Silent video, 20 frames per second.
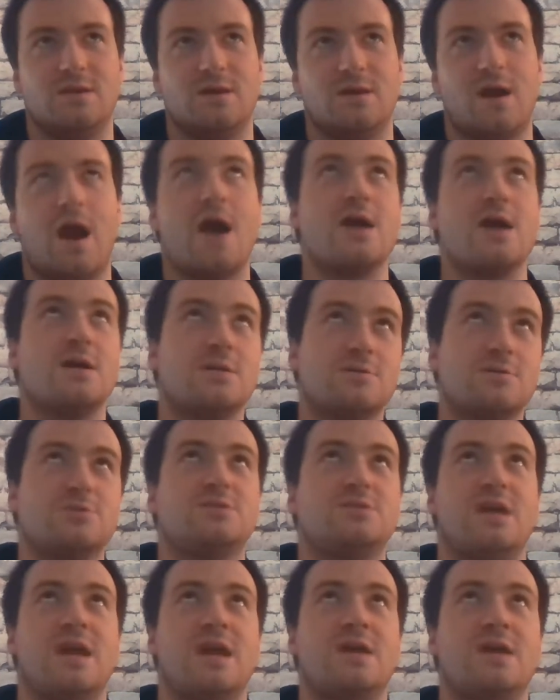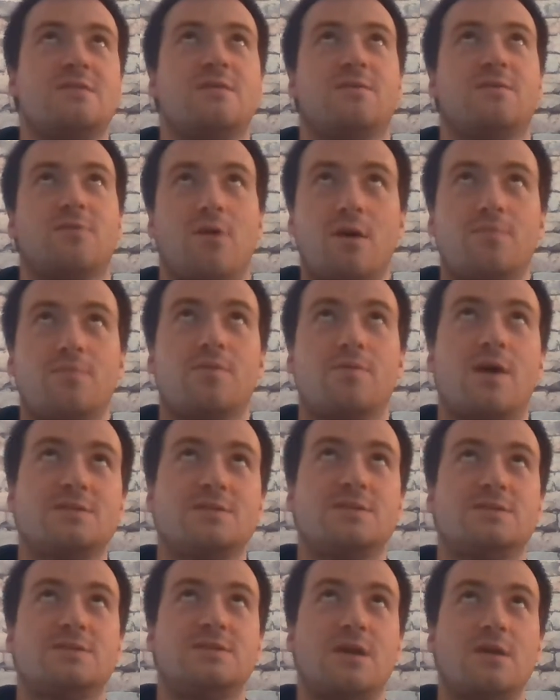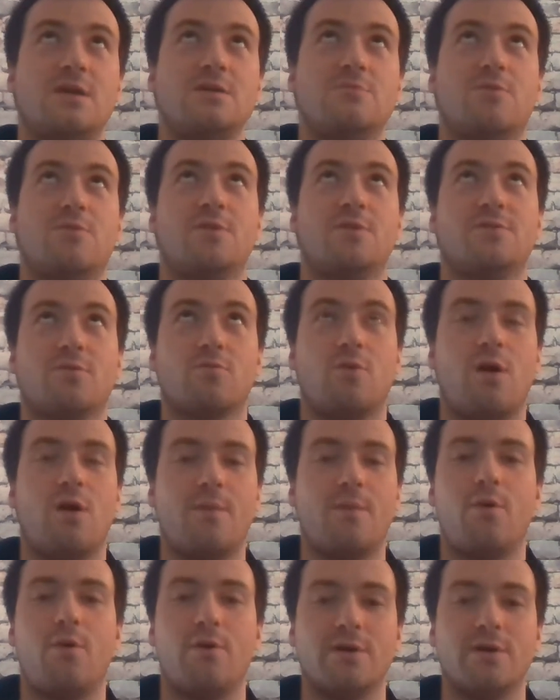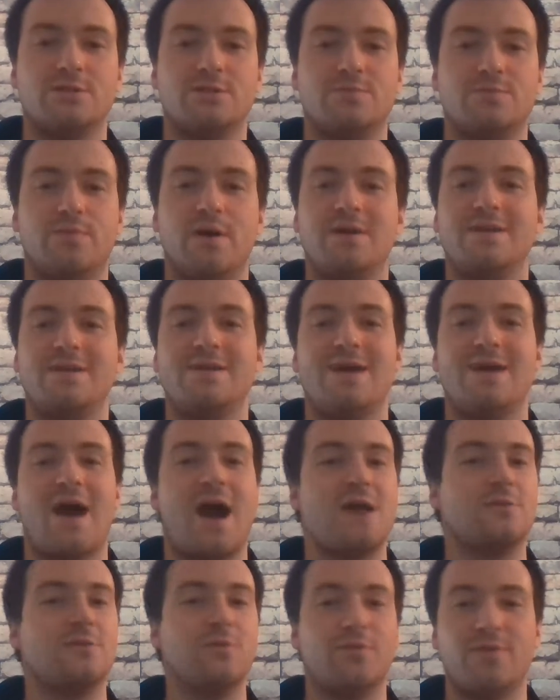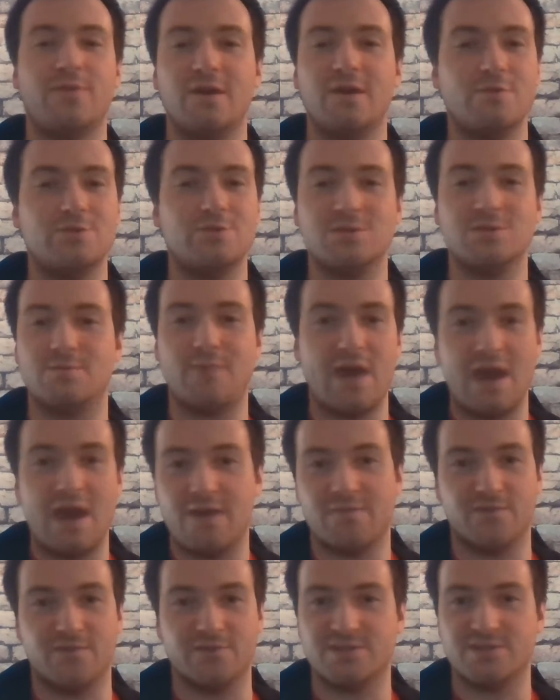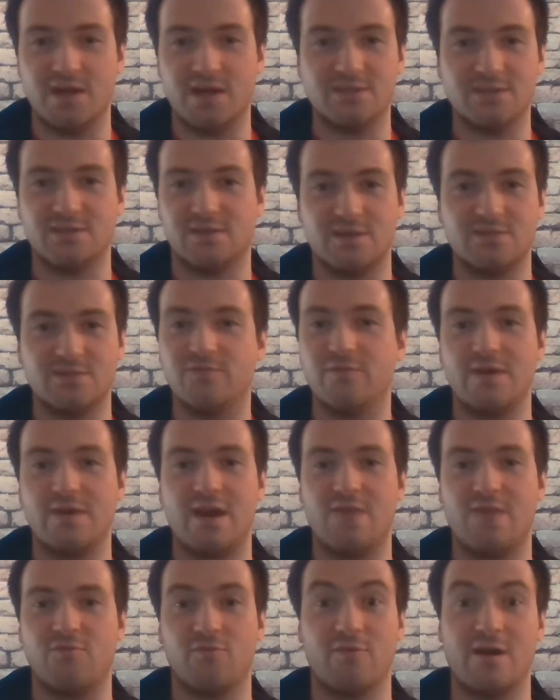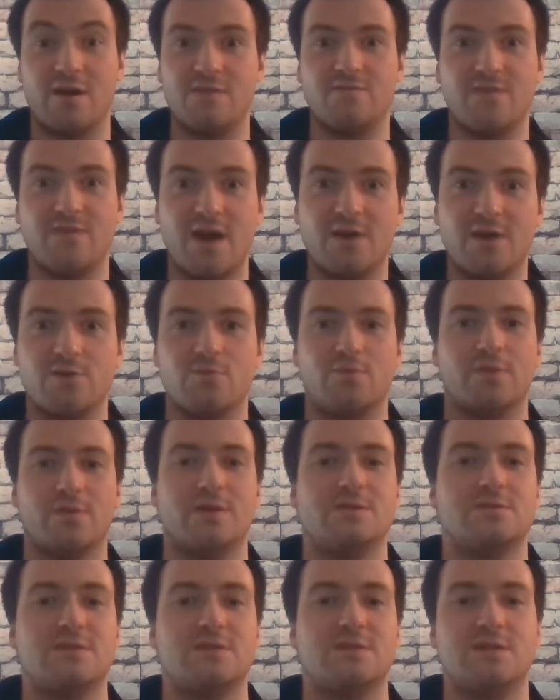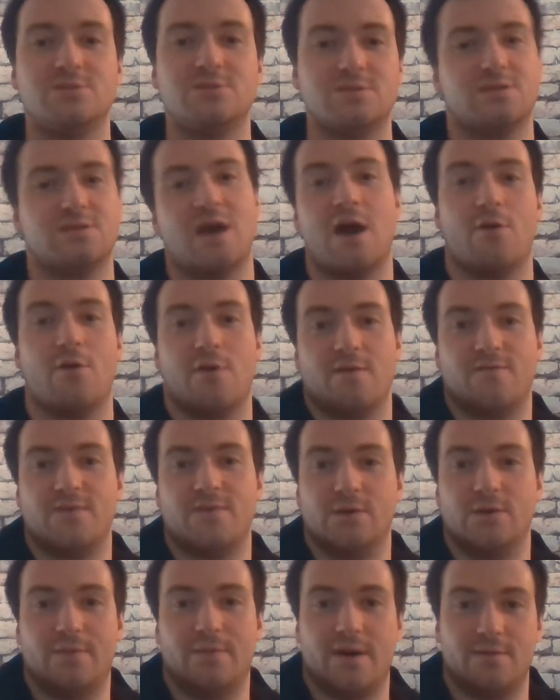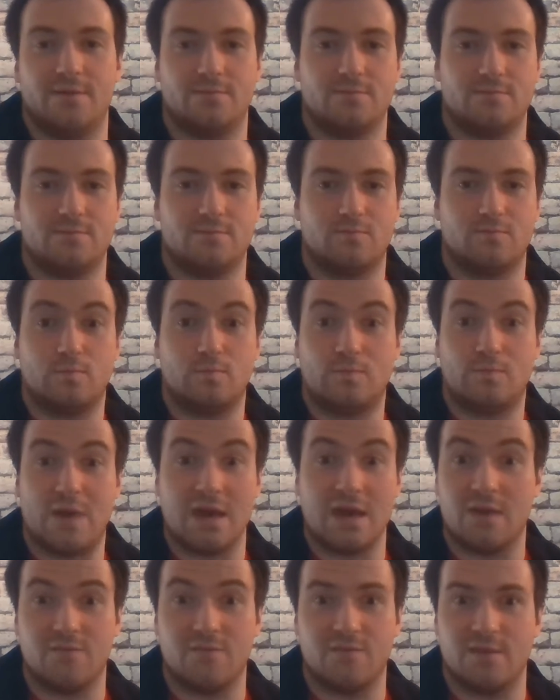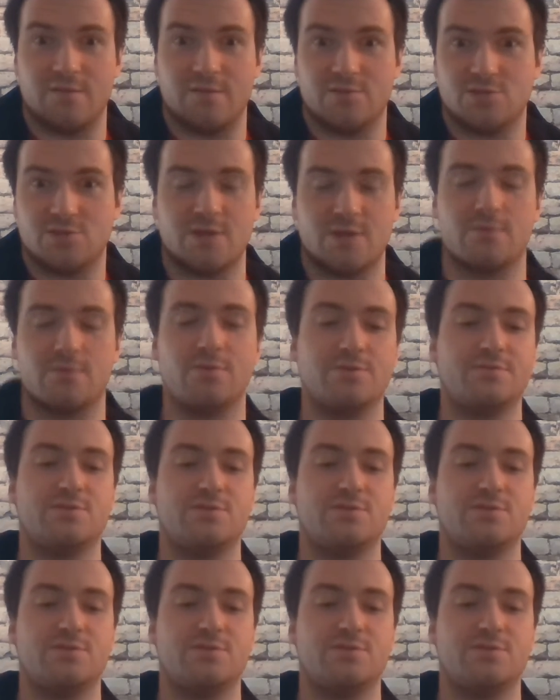I understand the thought process there. You want the raw points, but I don't think we should pay up for studs unless if we have the right value plays. That's just how I feel about paying up for them in general.